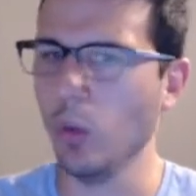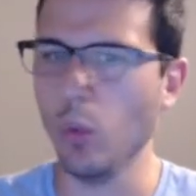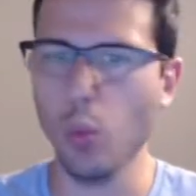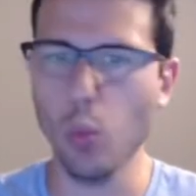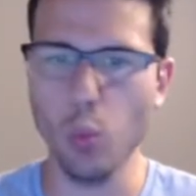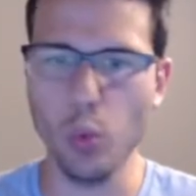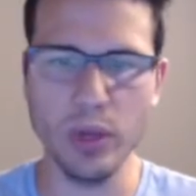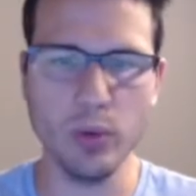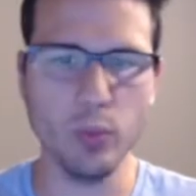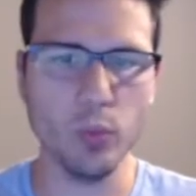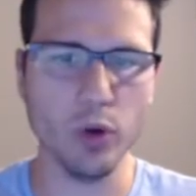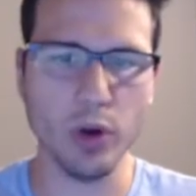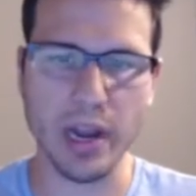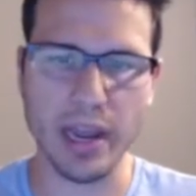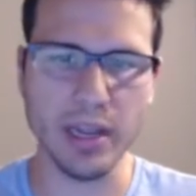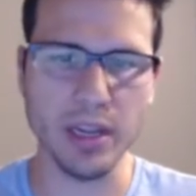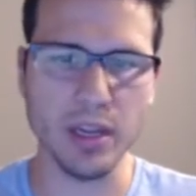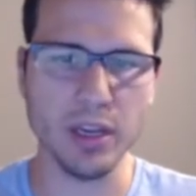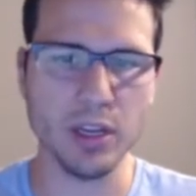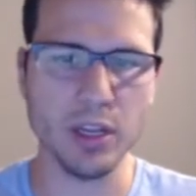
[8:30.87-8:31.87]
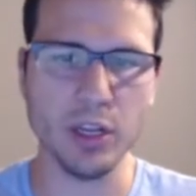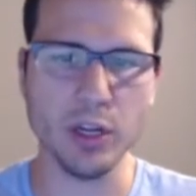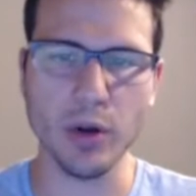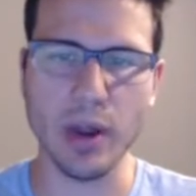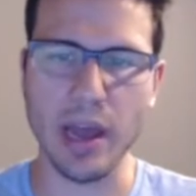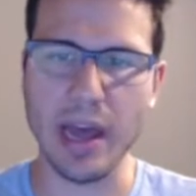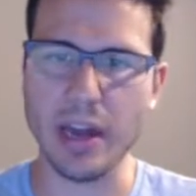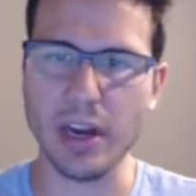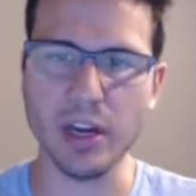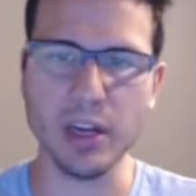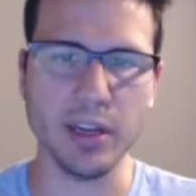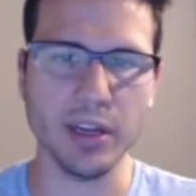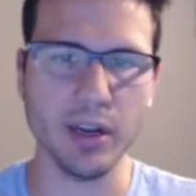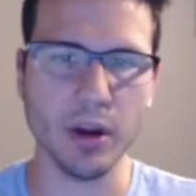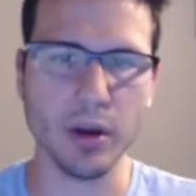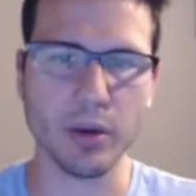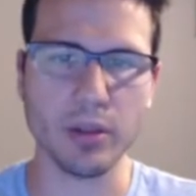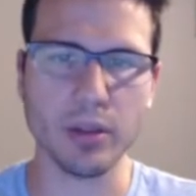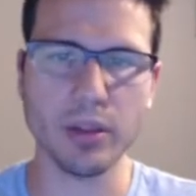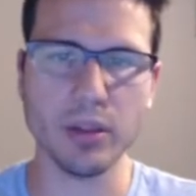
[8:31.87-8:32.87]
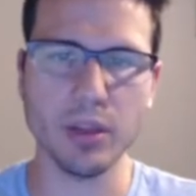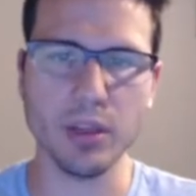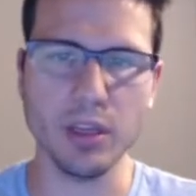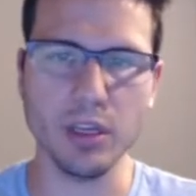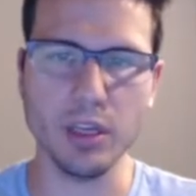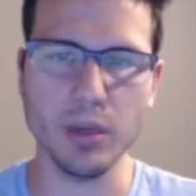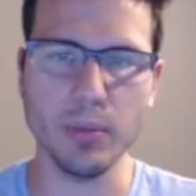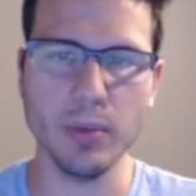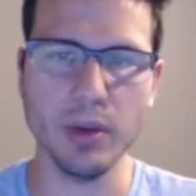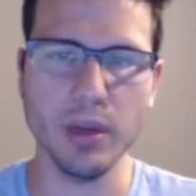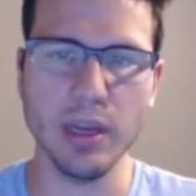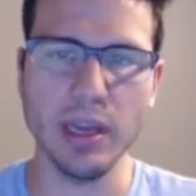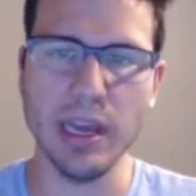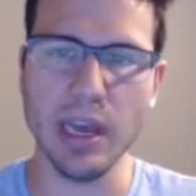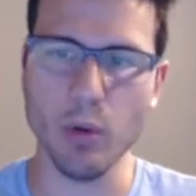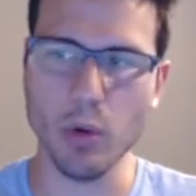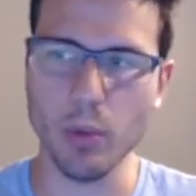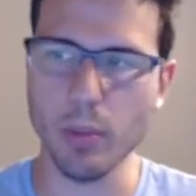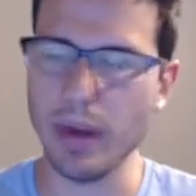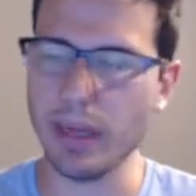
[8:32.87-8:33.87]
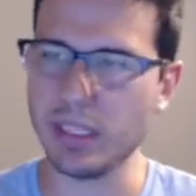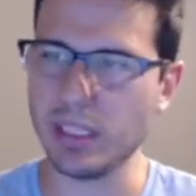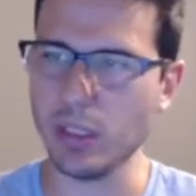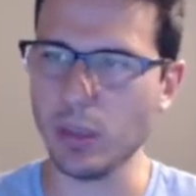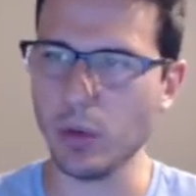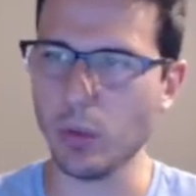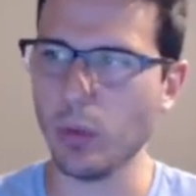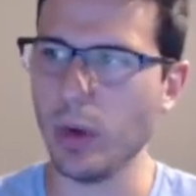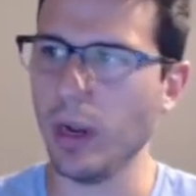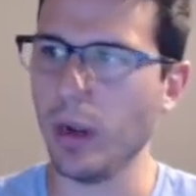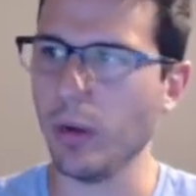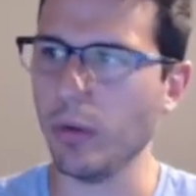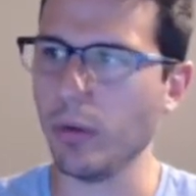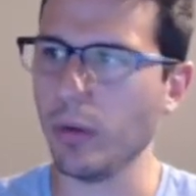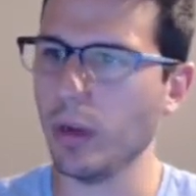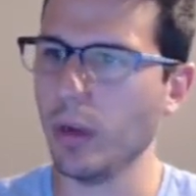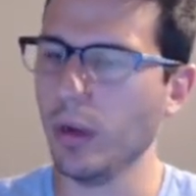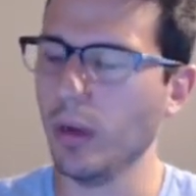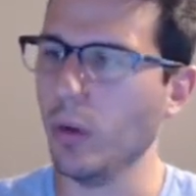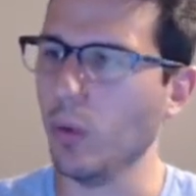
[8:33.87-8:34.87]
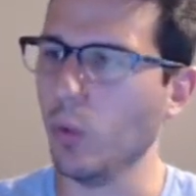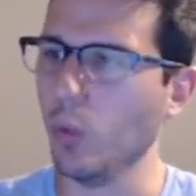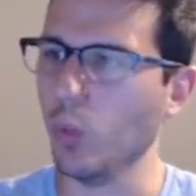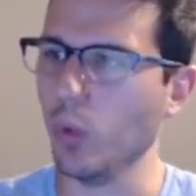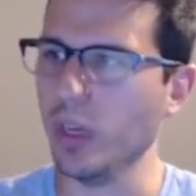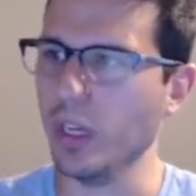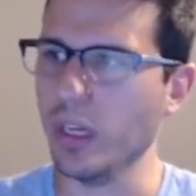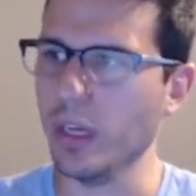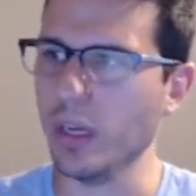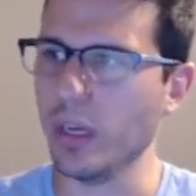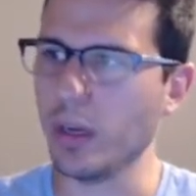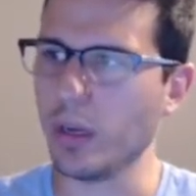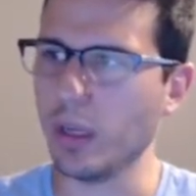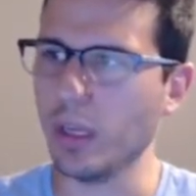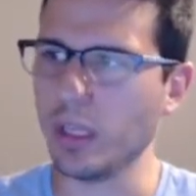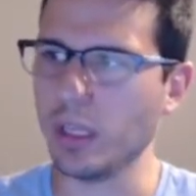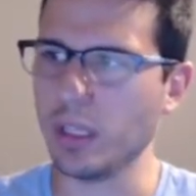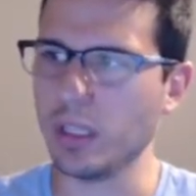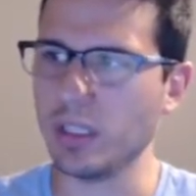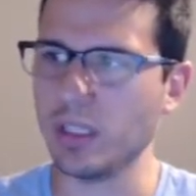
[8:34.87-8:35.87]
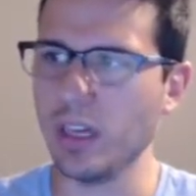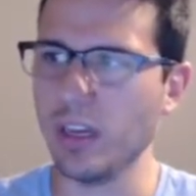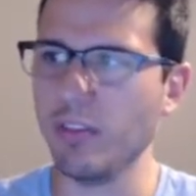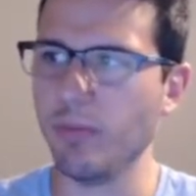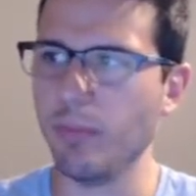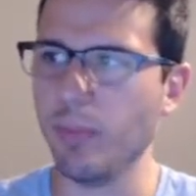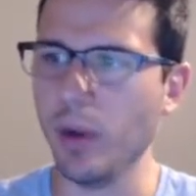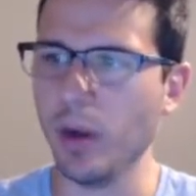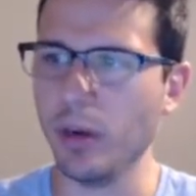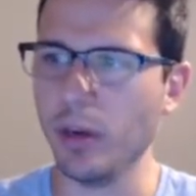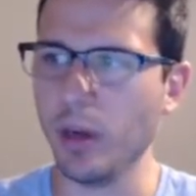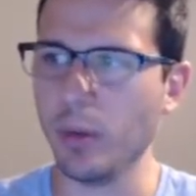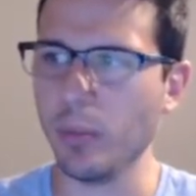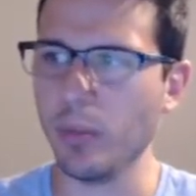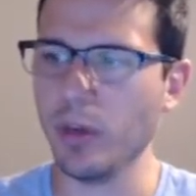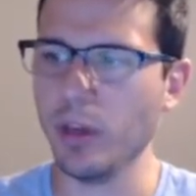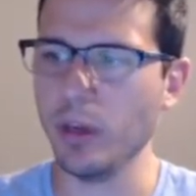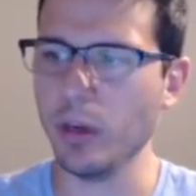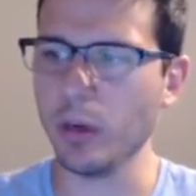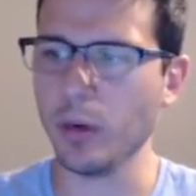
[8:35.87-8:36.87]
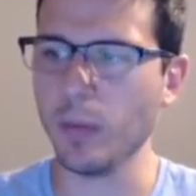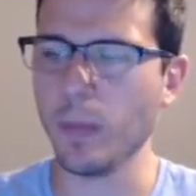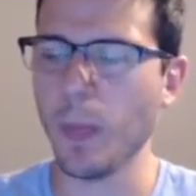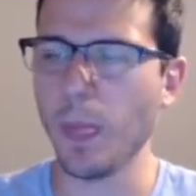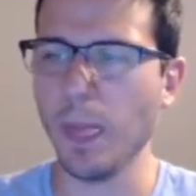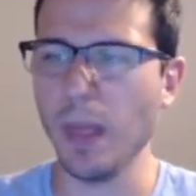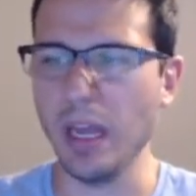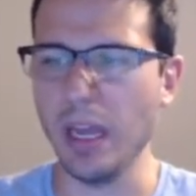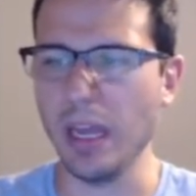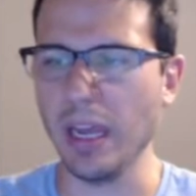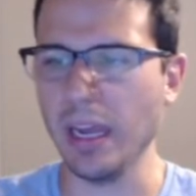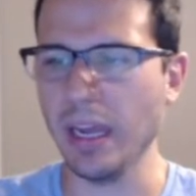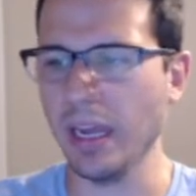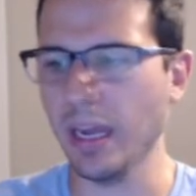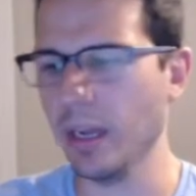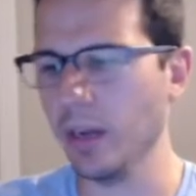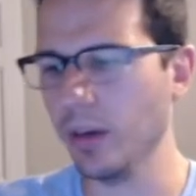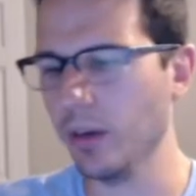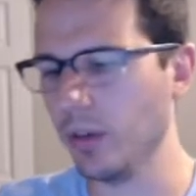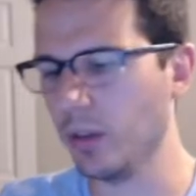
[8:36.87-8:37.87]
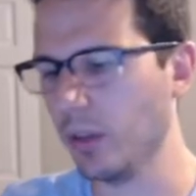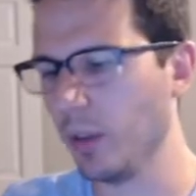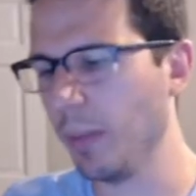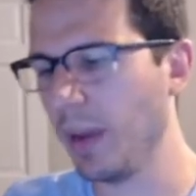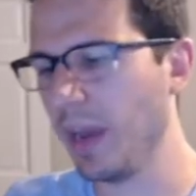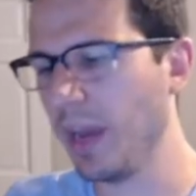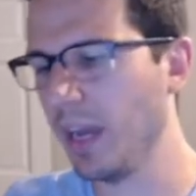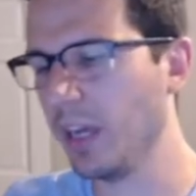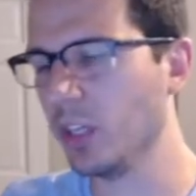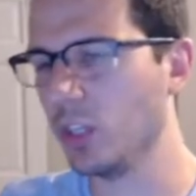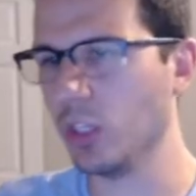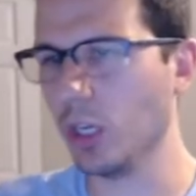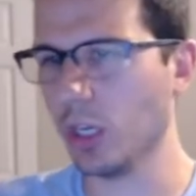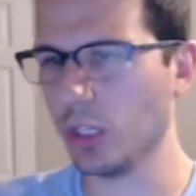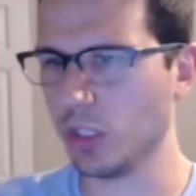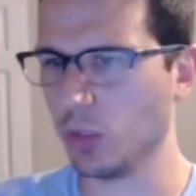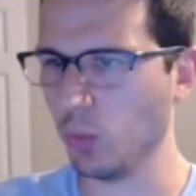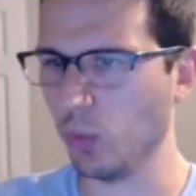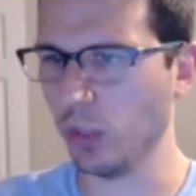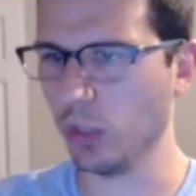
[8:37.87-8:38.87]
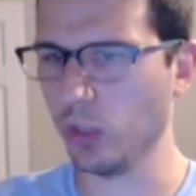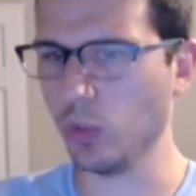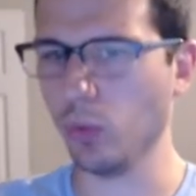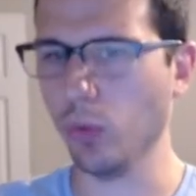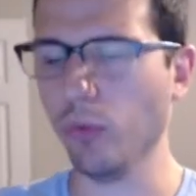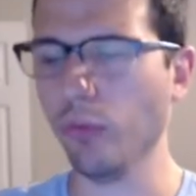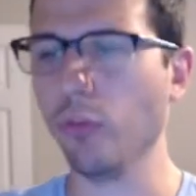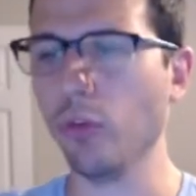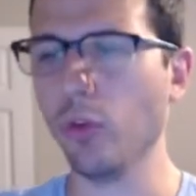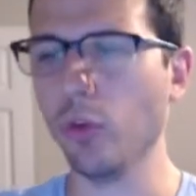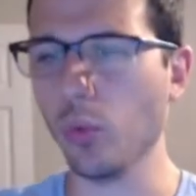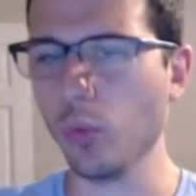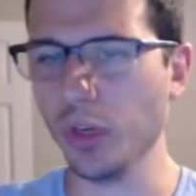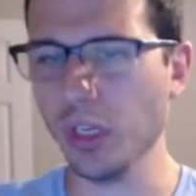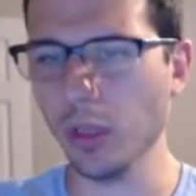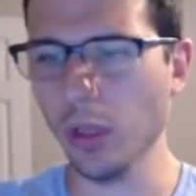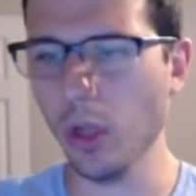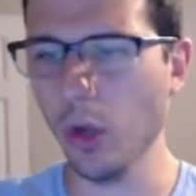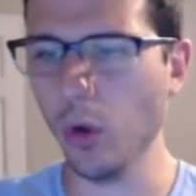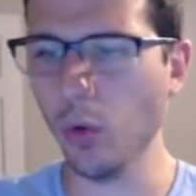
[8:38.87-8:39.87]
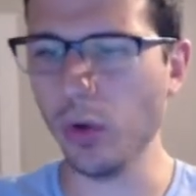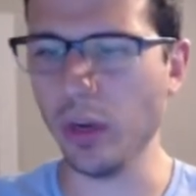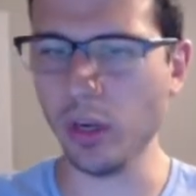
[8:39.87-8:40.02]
when we're in here editing our theme and we're messing around, we click the save button up here, and the page doesn't really do a full reload.